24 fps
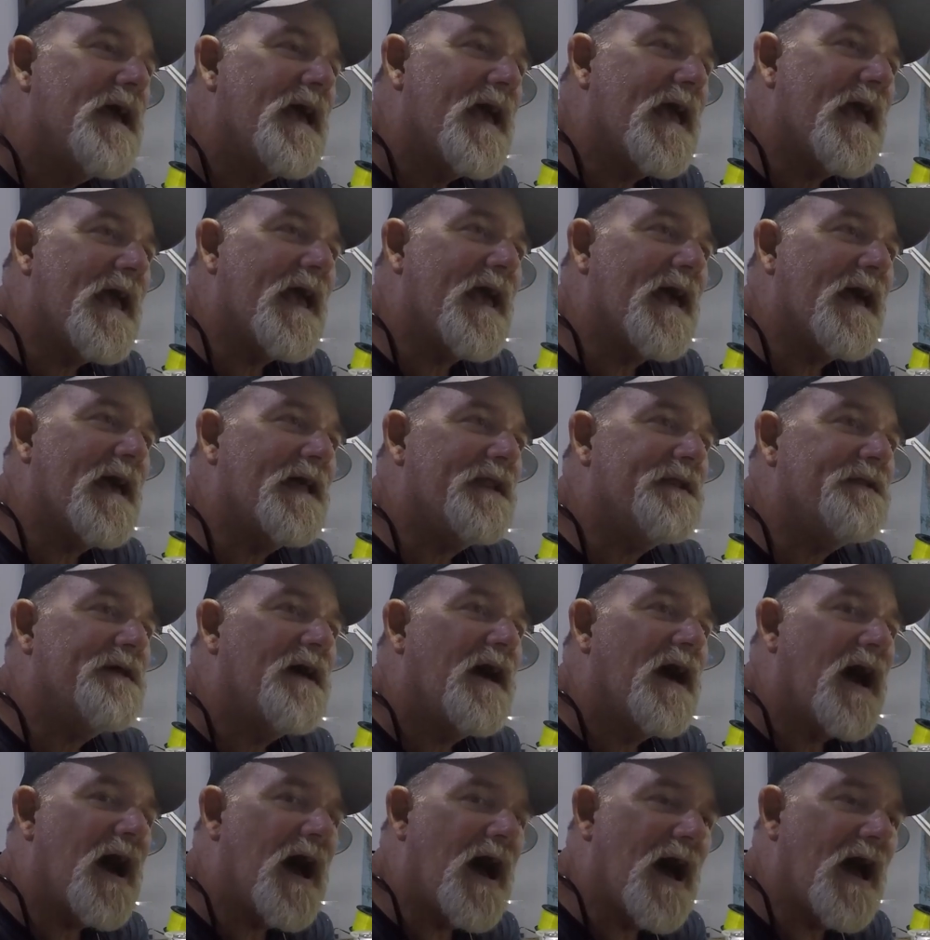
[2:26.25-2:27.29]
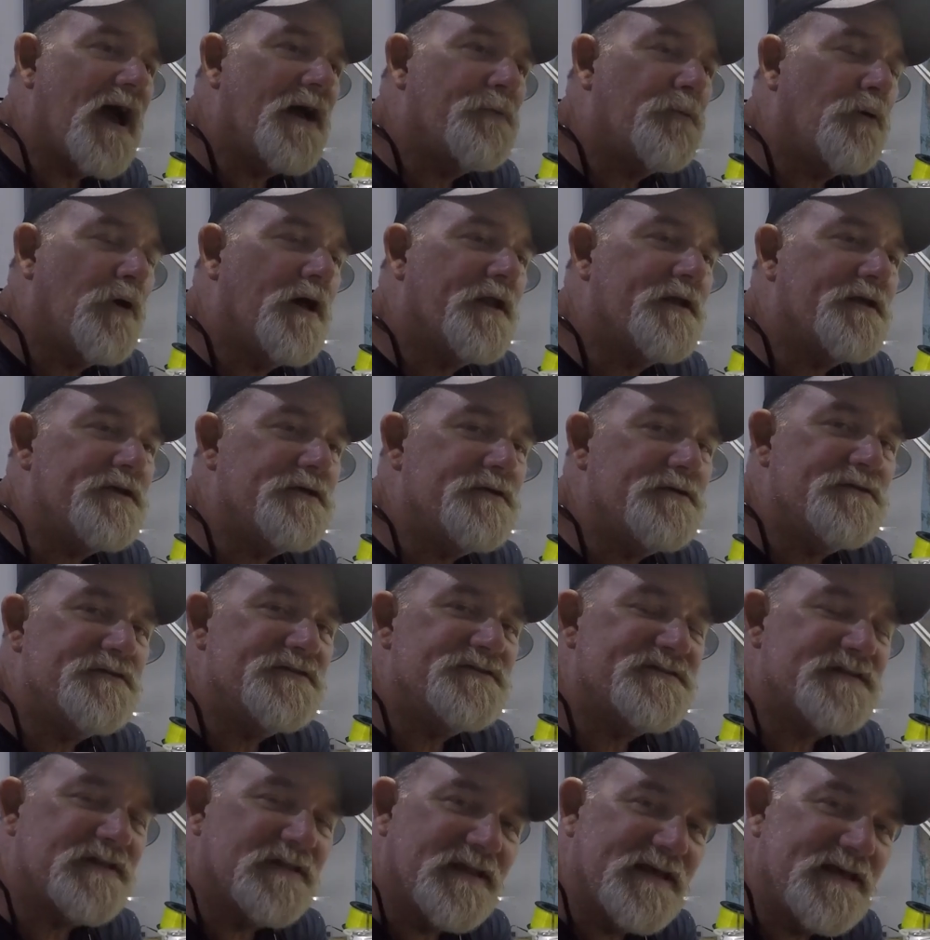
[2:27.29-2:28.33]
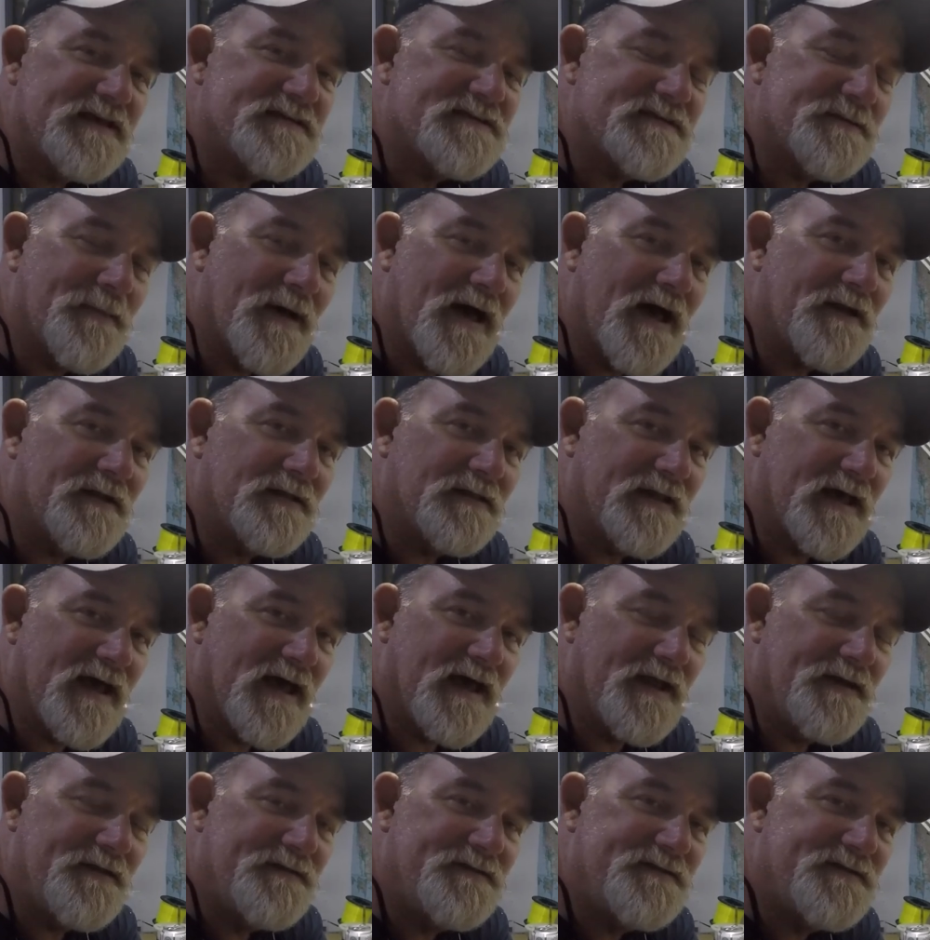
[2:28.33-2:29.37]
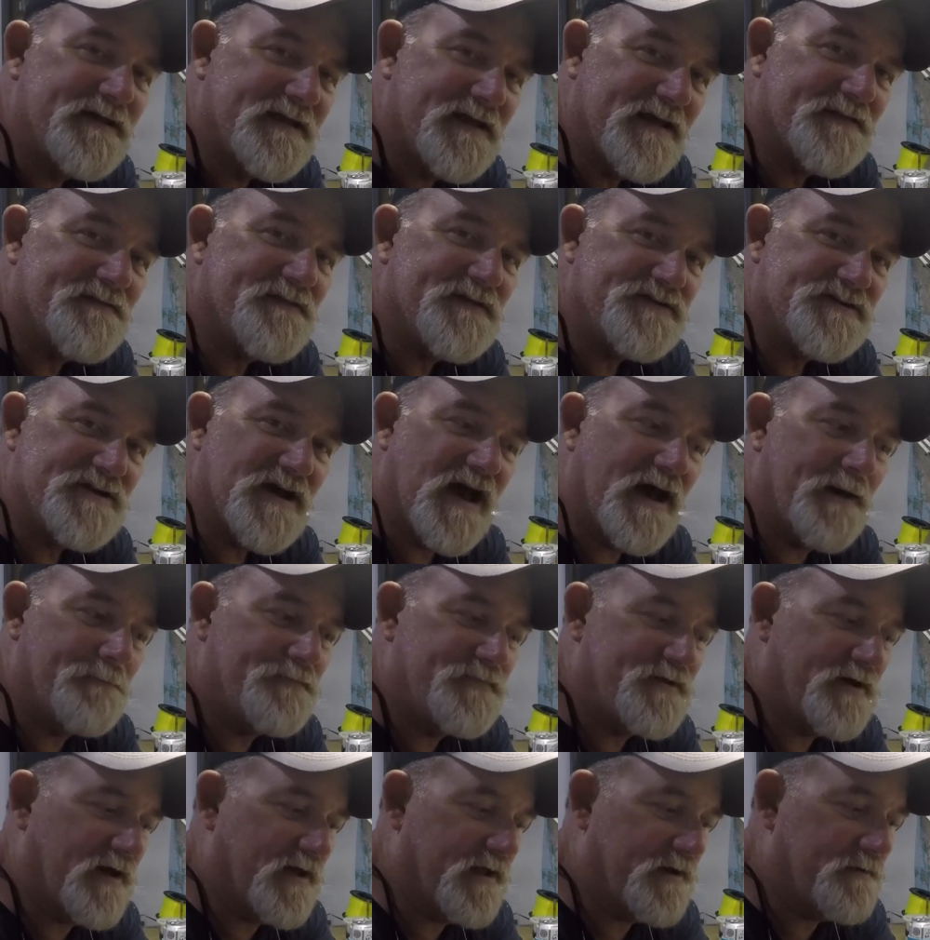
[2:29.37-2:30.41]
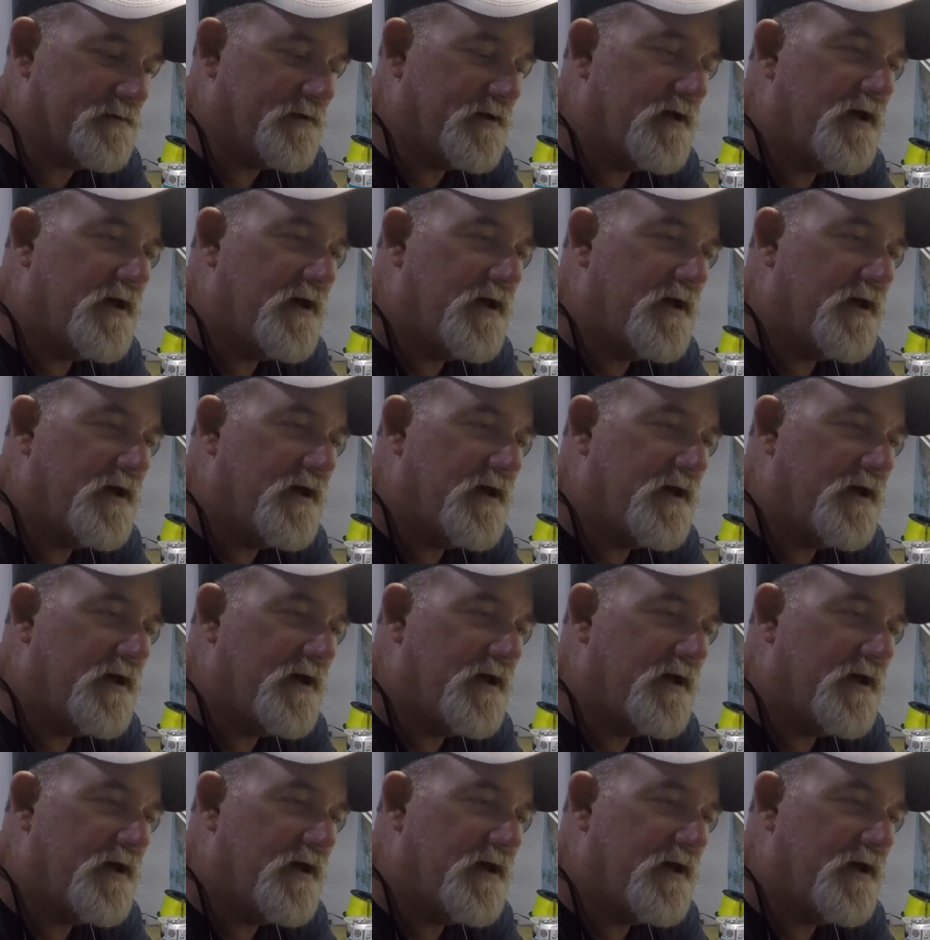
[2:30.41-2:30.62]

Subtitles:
And I want to use the least amount of lead to get the job done.